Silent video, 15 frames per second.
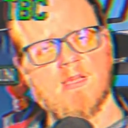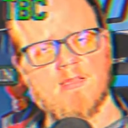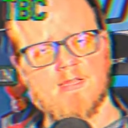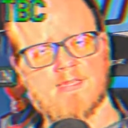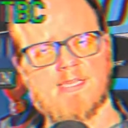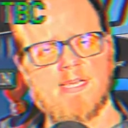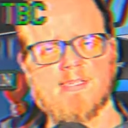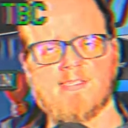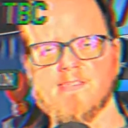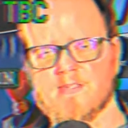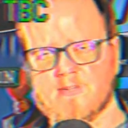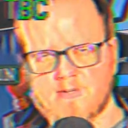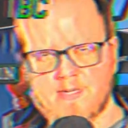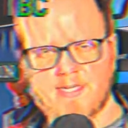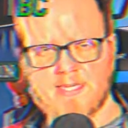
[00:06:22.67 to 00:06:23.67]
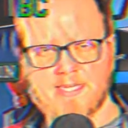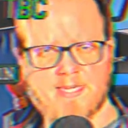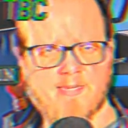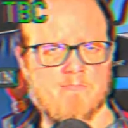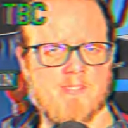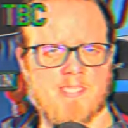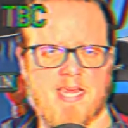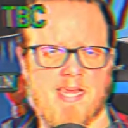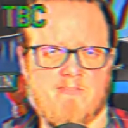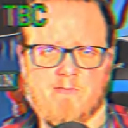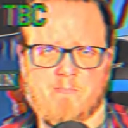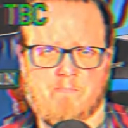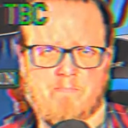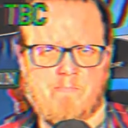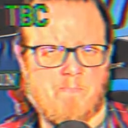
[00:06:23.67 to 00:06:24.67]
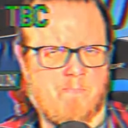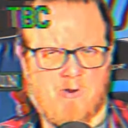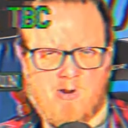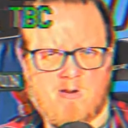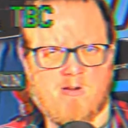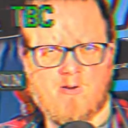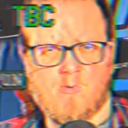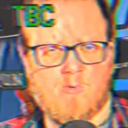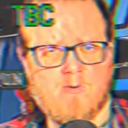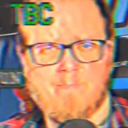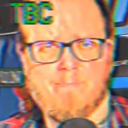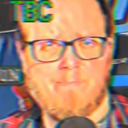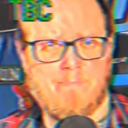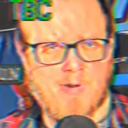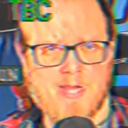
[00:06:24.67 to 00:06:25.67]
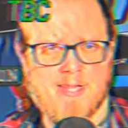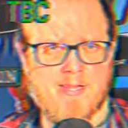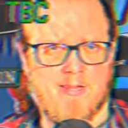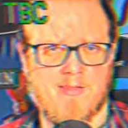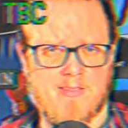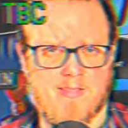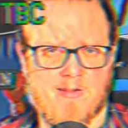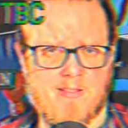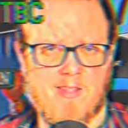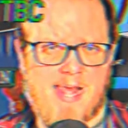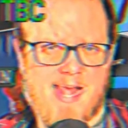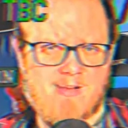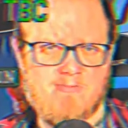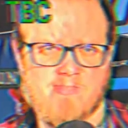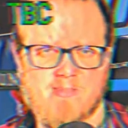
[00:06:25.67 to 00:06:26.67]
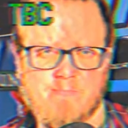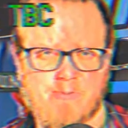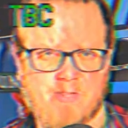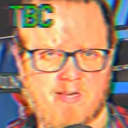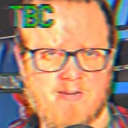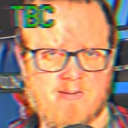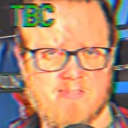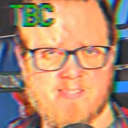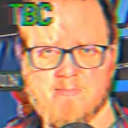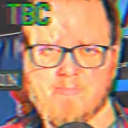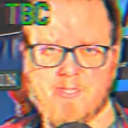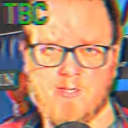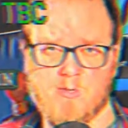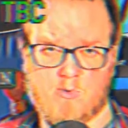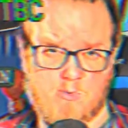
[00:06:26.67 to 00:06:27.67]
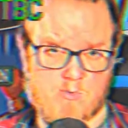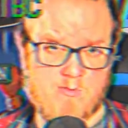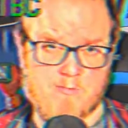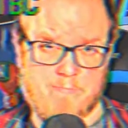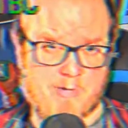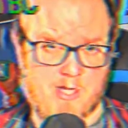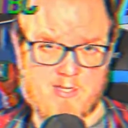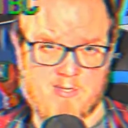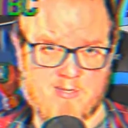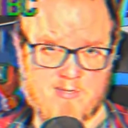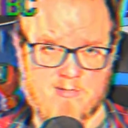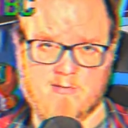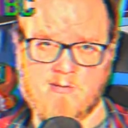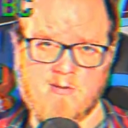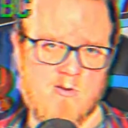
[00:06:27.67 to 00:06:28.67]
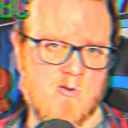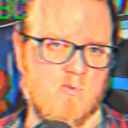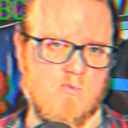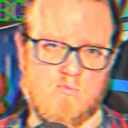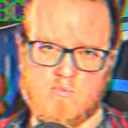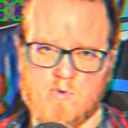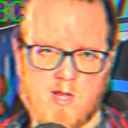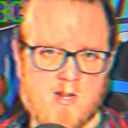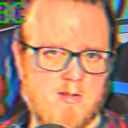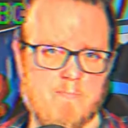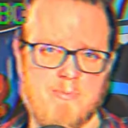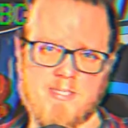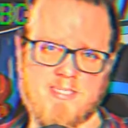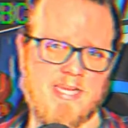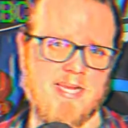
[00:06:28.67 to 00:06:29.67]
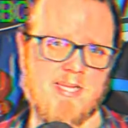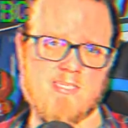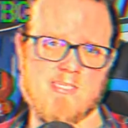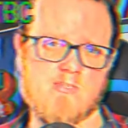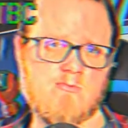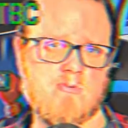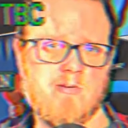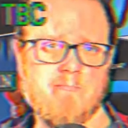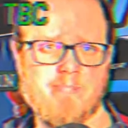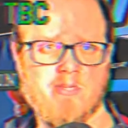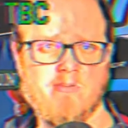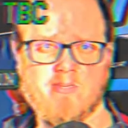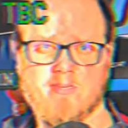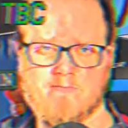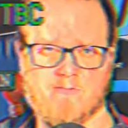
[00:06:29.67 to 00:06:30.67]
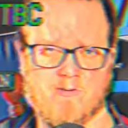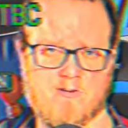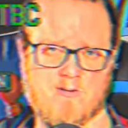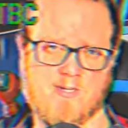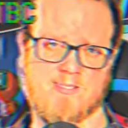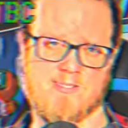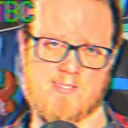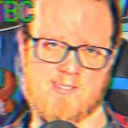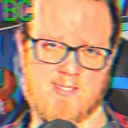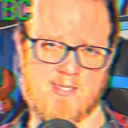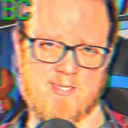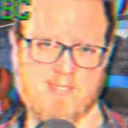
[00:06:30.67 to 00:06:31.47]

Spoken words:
The Assassin's Creed games have a parkour button that allows the player to simply hold the button and run up a 10-story building, for Christ's sake.